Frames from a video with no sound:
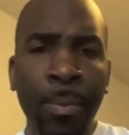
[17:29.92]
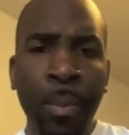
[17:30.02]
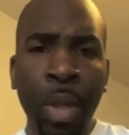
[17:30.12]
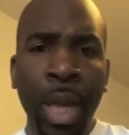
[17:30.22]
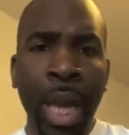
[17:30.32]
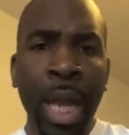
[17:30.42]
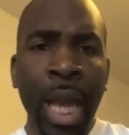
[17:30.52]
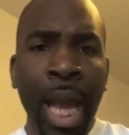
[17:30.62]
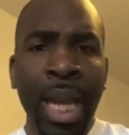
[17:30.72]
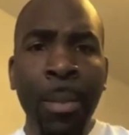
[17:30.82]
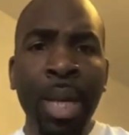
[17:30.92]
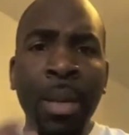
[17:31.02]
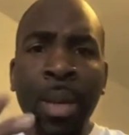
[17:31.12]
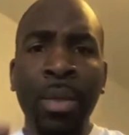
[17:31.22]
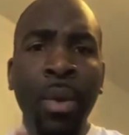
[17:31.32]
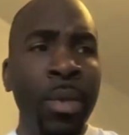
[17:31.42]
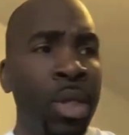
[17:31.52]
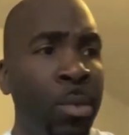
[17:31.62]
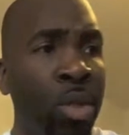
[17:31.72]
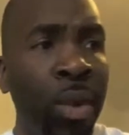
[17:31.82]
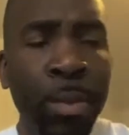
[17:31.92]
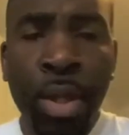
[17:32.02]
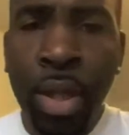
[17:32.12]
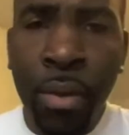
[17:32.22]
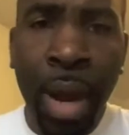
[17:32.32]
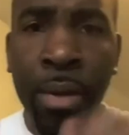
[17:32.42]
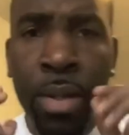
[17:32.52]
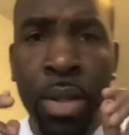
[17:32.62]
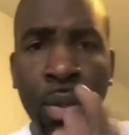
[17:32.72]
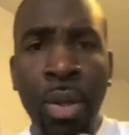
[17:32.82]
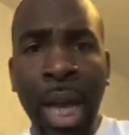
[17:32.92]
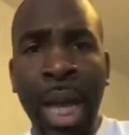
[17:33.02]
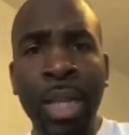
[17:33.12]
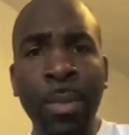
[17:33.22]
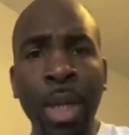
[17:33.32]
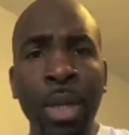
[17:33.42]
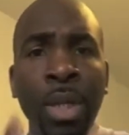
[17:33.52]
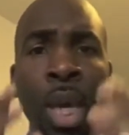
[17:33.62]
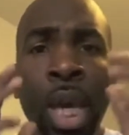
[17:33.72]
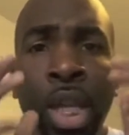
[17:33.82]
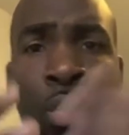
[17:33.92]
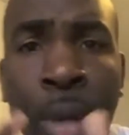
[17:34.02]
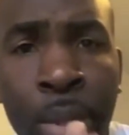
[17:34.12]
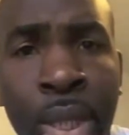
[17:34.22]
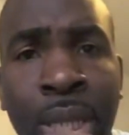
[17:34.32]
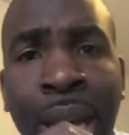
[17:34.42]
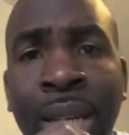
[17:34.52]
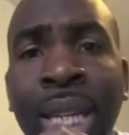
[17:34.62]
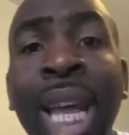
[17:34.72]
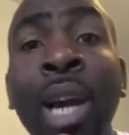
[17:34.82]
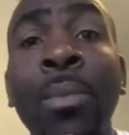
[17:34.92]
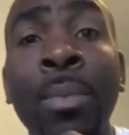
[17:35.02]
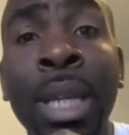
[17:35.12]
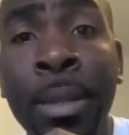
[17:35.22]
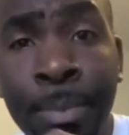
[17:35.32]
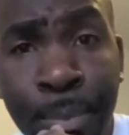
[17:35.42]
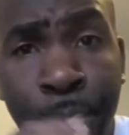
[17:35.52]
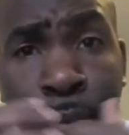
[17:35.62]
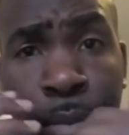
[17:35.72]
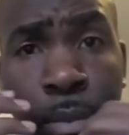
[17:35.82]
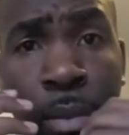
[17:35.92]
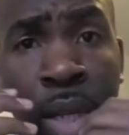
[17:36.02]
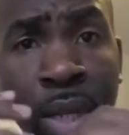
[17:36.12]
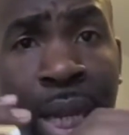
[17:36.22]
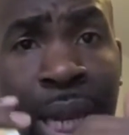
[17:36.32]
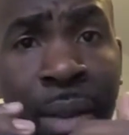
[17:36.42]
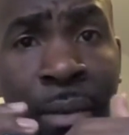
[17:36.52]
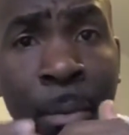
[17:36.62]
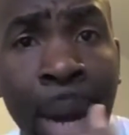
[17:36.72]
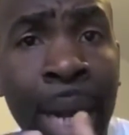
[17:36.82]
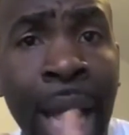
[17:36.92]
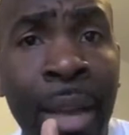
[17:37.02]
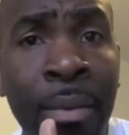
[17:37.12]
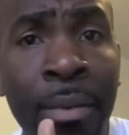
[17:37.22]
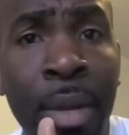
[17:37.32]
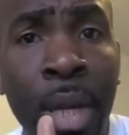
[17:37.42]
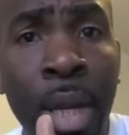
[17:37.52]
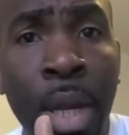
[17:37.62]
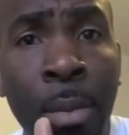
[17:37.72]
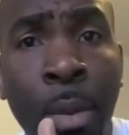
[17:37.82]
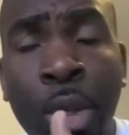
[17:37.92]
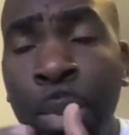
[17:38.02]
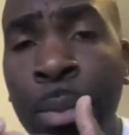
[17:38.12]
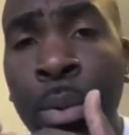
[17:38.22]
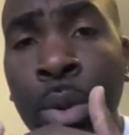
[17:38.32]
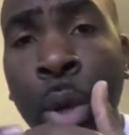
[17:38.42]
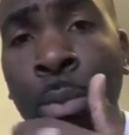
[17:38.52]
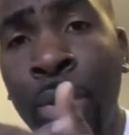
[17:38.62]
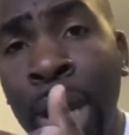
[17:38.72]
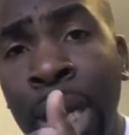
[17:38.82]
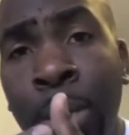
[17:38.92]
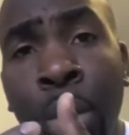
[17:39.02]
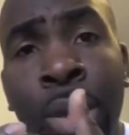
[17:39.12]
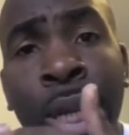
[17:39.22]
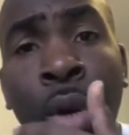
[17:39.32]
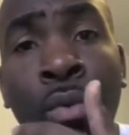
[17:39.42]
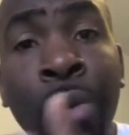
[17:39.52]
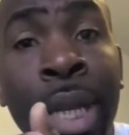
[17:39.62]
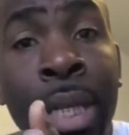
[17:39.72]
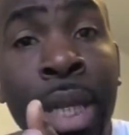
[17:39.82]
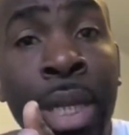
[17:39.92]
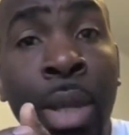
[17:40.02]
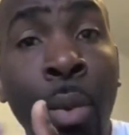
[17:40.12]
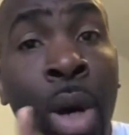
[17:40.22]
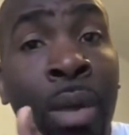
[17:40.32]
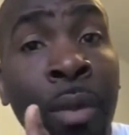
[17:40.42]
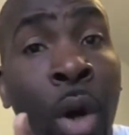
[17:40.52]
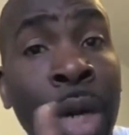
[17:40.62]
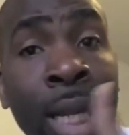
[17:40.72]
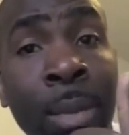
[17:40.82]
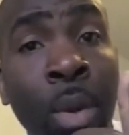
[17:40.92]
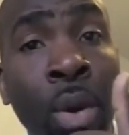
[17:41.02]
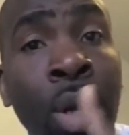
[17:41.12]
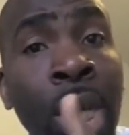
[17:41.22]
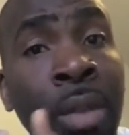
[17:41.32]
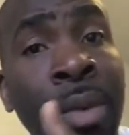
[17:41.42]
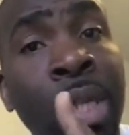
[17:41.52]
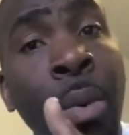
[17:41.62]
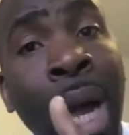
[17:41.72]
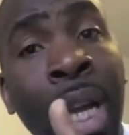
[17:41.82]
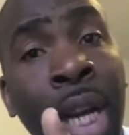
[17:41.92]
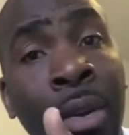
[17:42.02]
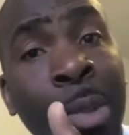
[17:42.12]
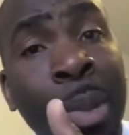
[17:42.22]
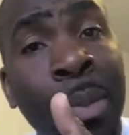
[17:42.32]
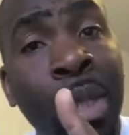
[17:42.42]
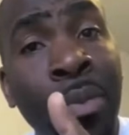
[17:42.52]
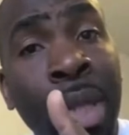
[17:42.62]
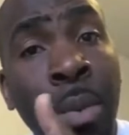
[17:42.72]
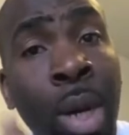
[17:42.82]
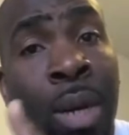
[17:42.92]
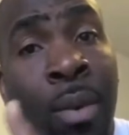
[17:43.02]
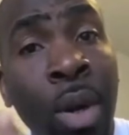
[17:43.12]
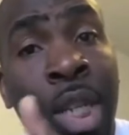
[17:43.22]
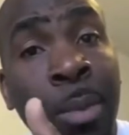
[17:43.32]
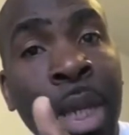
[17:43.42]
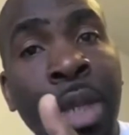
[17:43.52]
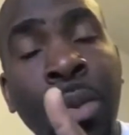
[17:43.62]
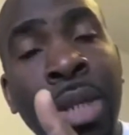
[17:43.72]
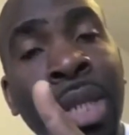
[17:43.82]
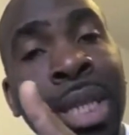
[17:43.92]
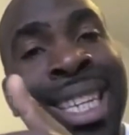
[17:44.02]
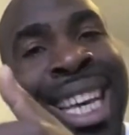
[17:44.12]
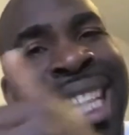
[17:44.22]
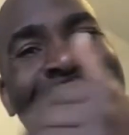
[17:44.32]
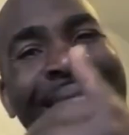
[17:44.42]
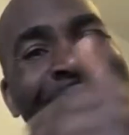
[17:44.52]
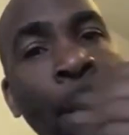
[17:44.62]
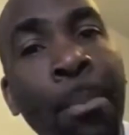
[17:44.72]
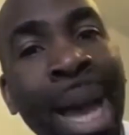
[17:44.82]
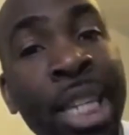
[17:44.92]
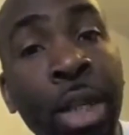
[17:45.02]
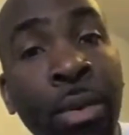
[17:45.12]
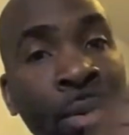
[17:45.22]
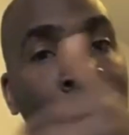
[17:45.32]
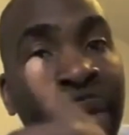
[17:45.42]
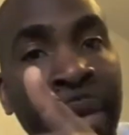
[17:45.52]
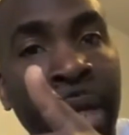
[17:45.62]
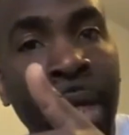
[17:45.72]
Okay? And I'm going to be throwing some scriptures around to you guys because scriptures has actually helped me to live my life. Most people don't pray anymore. They don't read the Word of God anymore. The reason why I encourage people to read the Word of God is because, watch this, that is the manual for living.